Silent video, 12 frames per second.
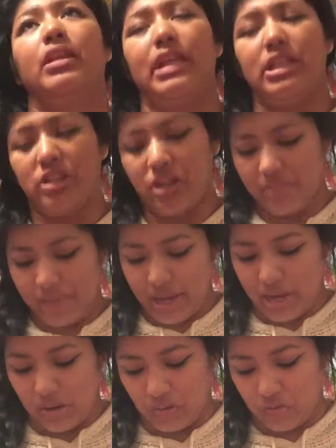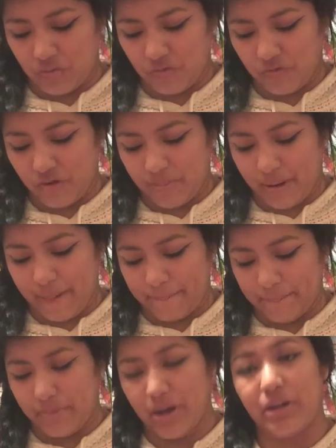They took me out for my
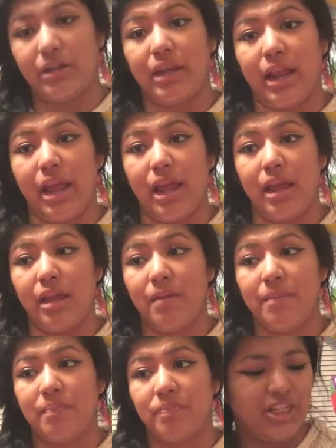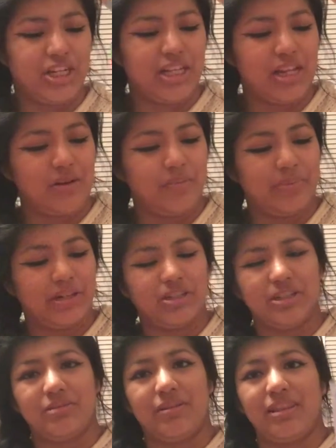birthday. Took little
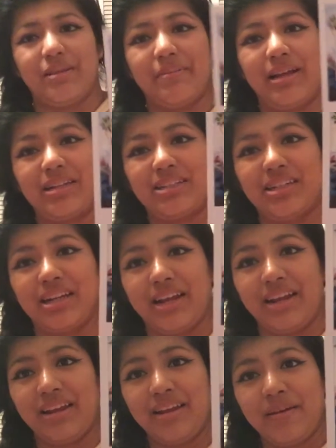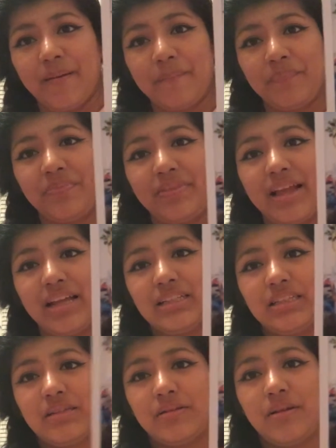pictures with them, actually.
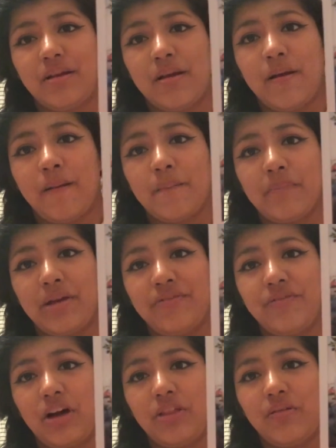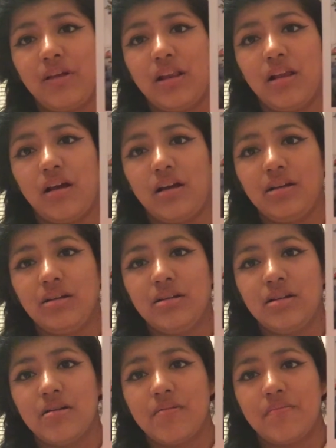That's my father-in-law,
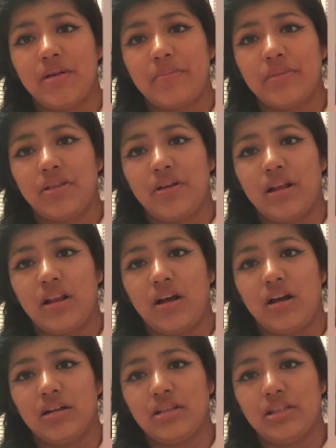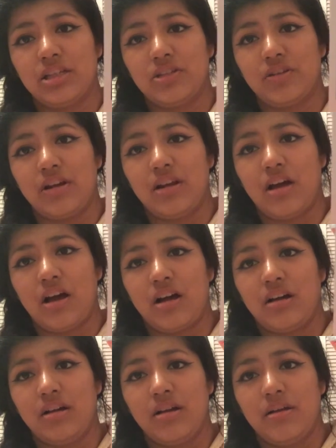my mother-in-law,
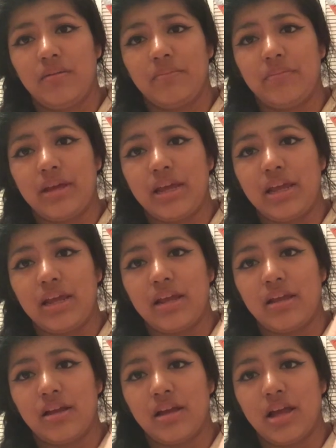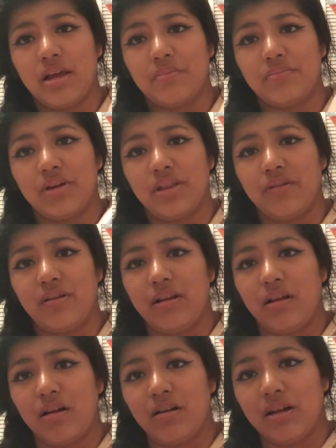sister-in-law, me, and
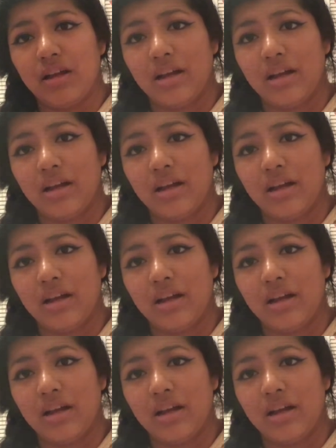brother-in-law.